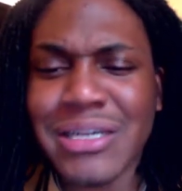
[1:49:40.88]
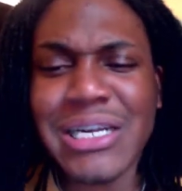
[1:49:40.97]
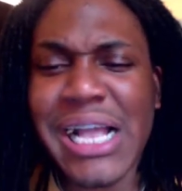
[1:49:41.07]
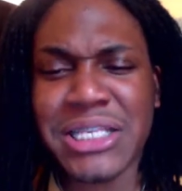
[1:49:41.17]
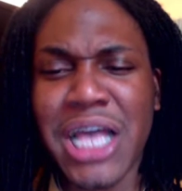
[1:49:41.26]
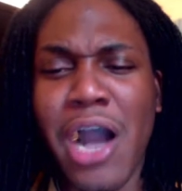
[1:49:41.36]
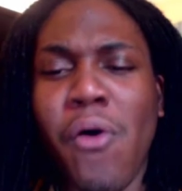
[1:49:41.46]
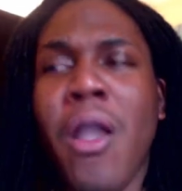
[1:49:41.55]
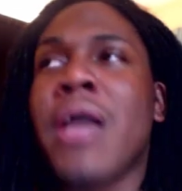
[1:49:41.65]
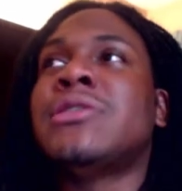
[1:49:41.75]
And
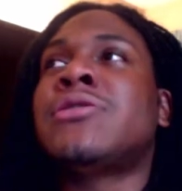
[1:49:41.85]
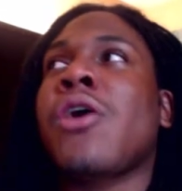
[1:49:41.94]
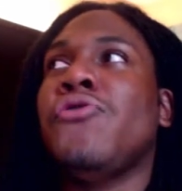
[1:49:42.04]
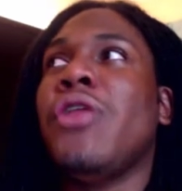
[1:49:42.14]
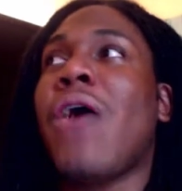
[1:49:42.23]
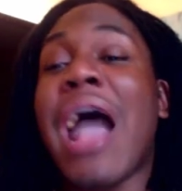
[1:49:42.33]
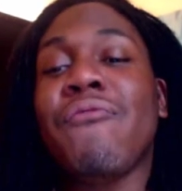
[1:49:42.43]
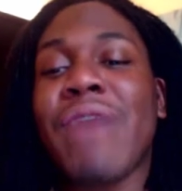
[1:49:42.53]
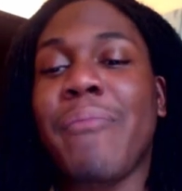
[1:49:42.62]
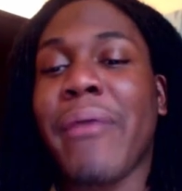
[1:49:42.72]
so, you know, I
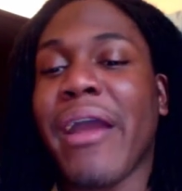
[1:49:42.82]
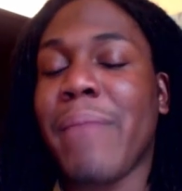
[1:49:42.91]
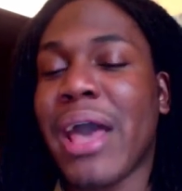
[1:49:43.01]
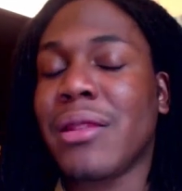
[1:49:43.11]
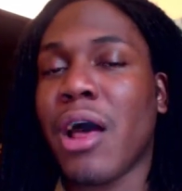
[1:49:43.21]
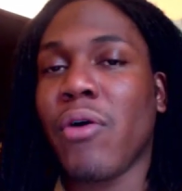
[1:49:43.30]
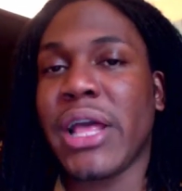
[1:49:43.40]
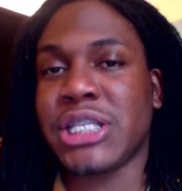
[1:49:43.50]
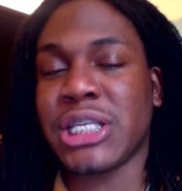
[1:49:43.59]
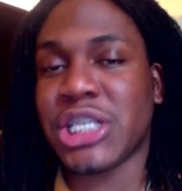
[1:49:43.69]
read Barry Manilow
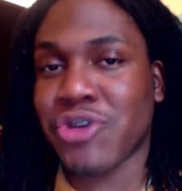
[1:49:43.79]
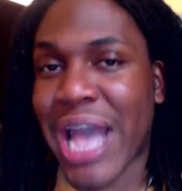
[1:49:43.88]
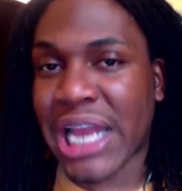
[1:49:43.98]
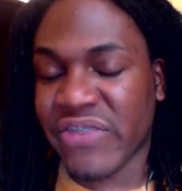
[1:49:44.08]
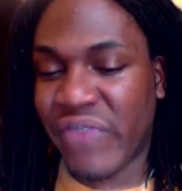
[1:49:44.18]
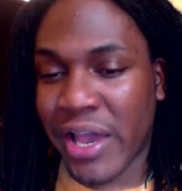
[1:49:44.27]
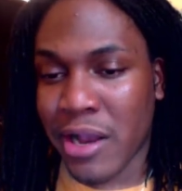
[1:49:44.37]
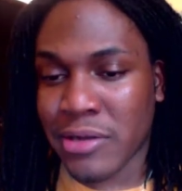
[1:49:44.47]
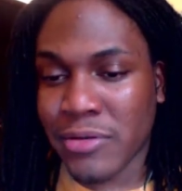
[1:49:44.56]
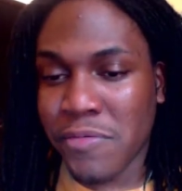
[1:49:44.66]
Into the
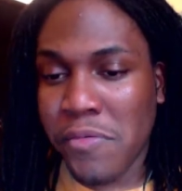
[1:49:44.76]
Stratosphere,